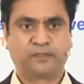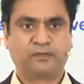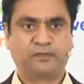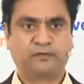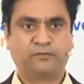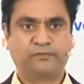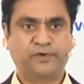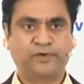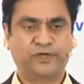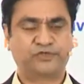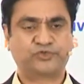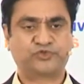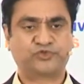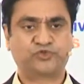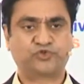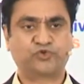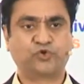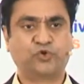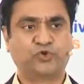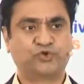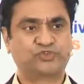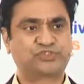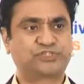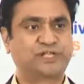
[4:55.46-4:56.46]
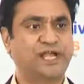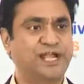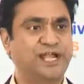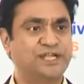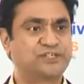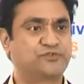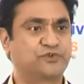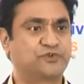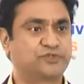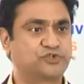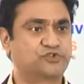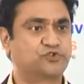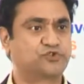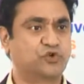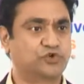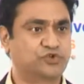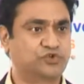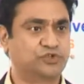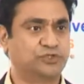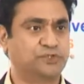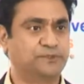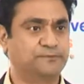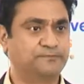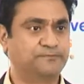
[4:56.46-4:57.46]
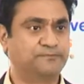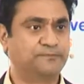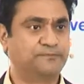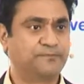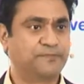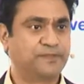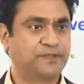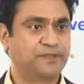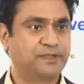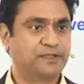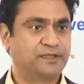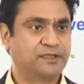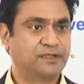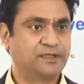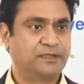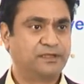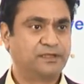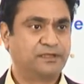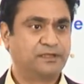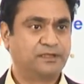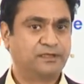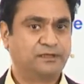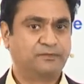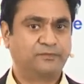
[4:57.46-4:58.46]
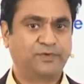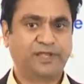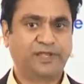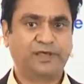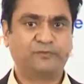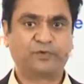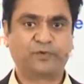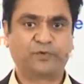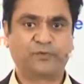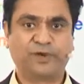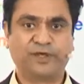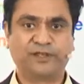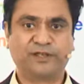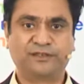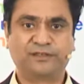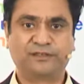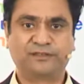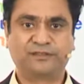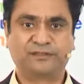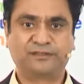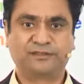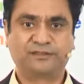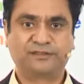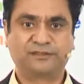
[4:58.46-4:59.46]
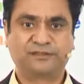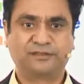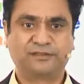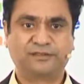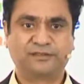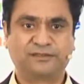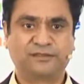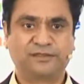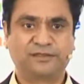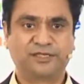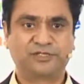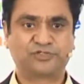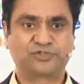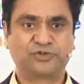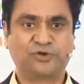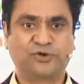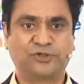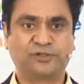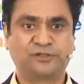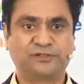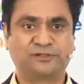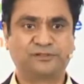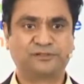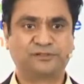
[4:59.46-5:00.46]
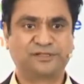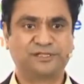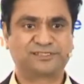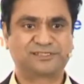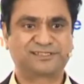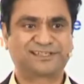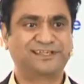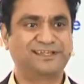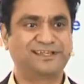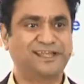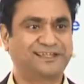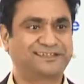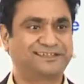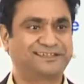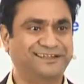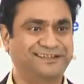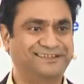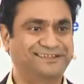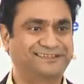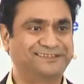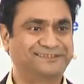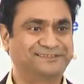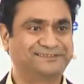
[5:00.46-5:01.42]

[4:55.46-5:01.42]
where SO stands for the social. When everyone is connected,